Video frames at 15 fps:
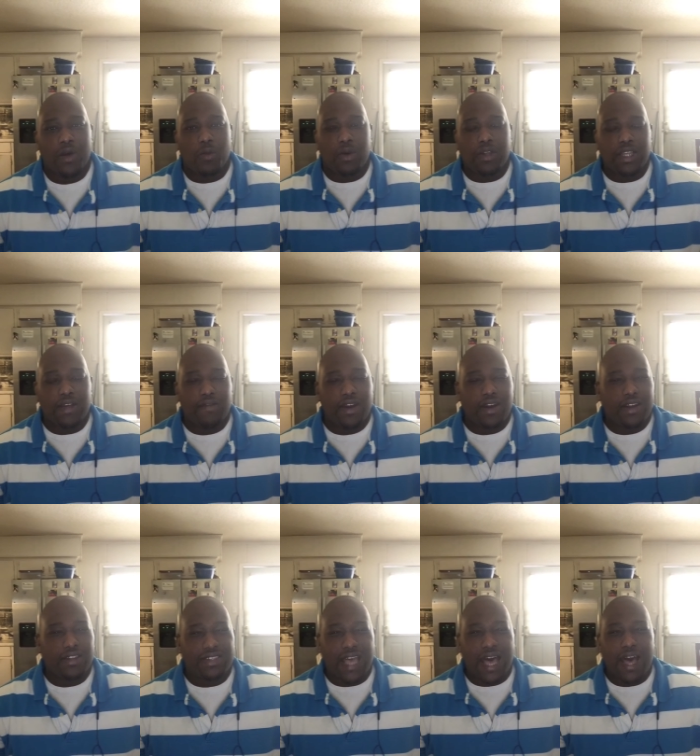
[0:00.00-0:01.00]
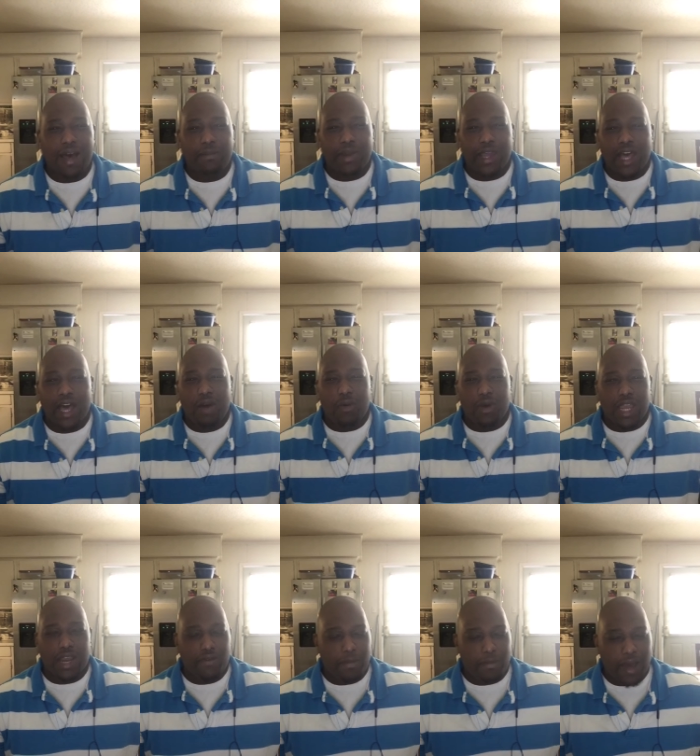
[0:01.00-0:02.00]
We live in a time now where
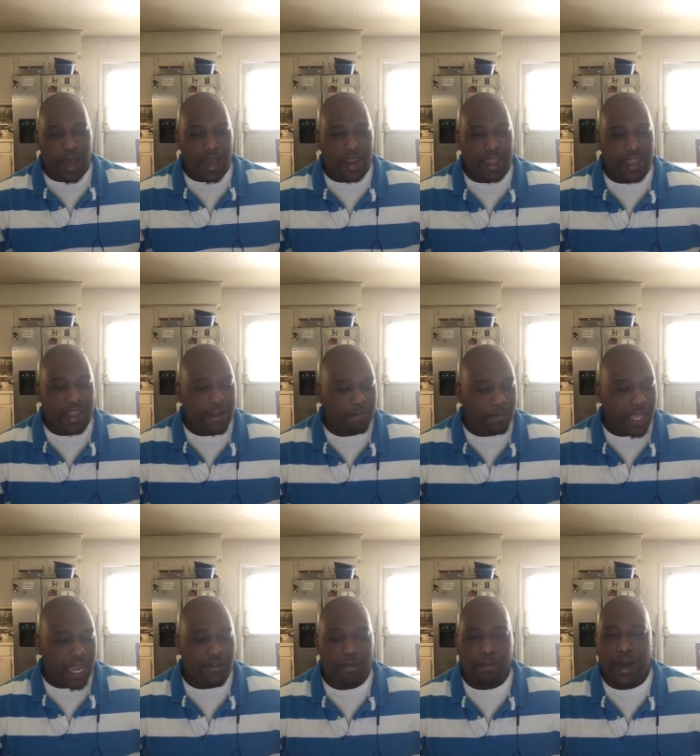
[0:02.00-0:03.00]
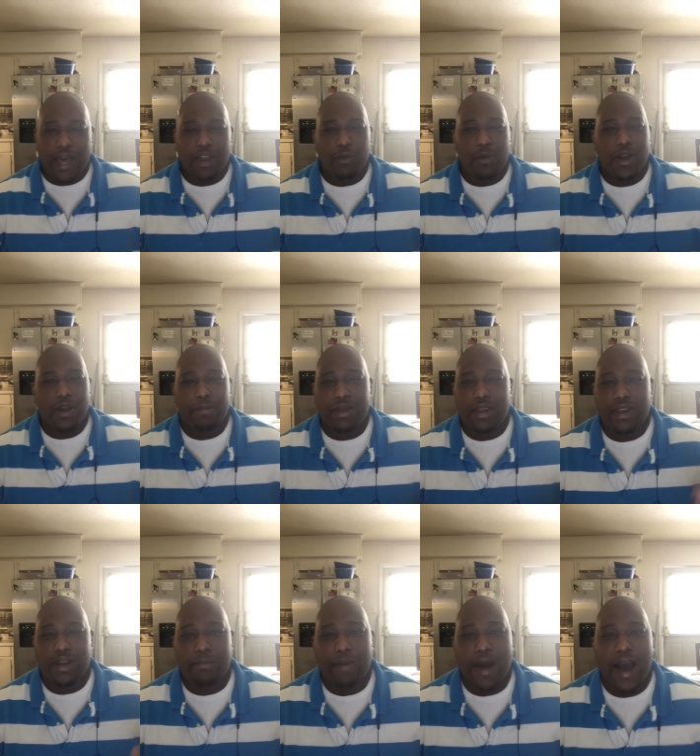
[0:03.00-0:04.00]
everybody, everybody want to be an
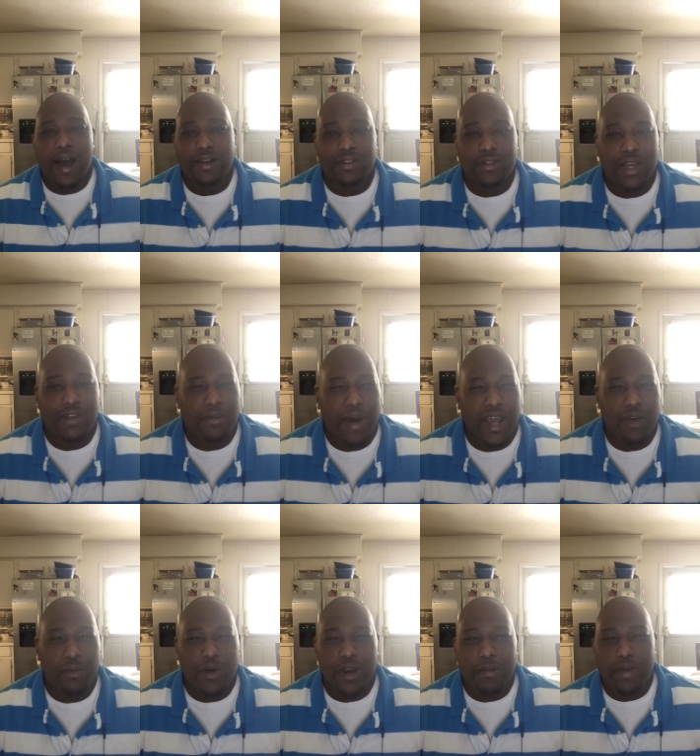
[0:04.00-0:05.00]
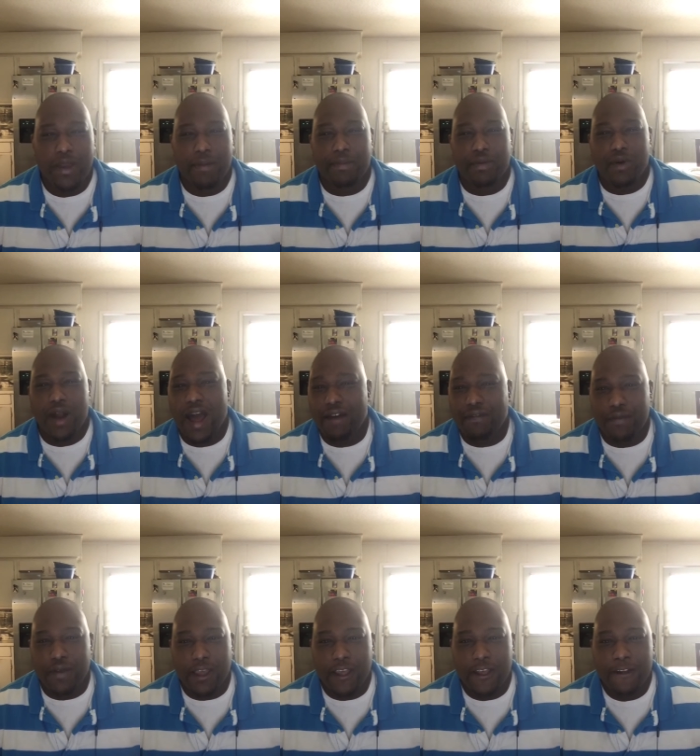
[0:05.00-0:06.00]
apostle, everybody want to be a
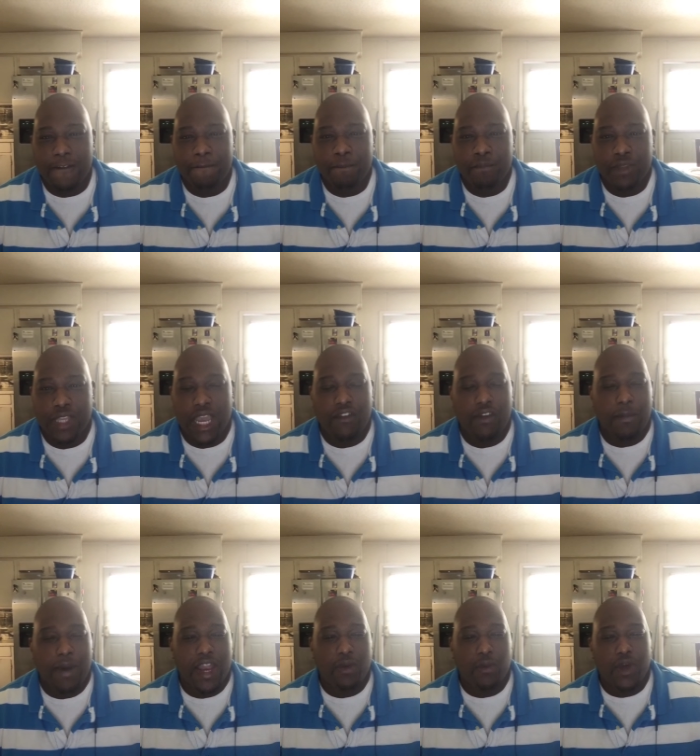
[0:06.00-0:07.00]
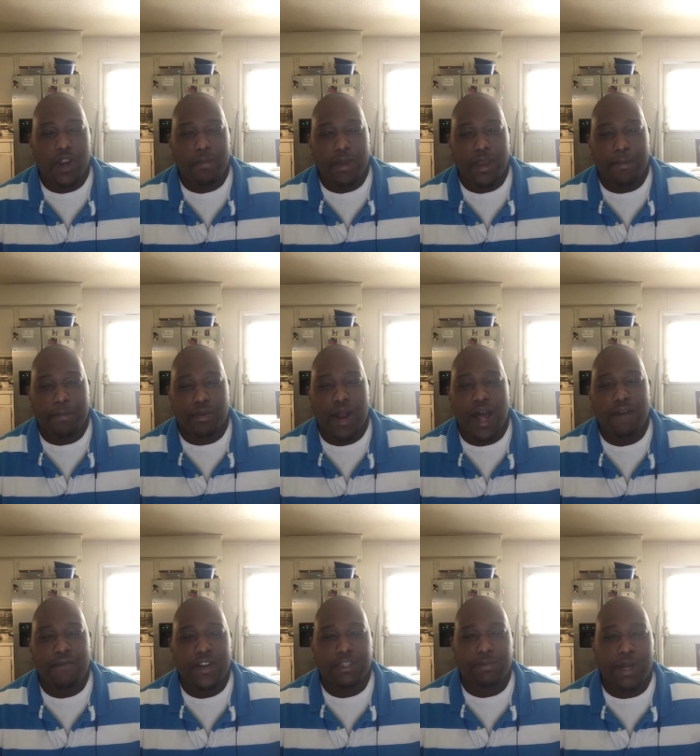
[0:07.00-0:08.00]
prophet, everybody want to be a prophetess.